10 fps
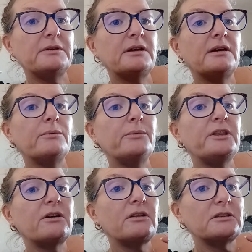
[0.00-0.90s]
with
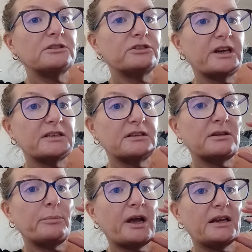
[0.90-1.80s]
all the stress and the
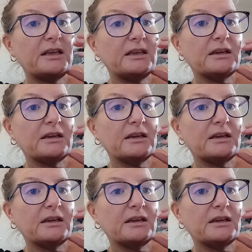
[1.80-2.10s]
panic,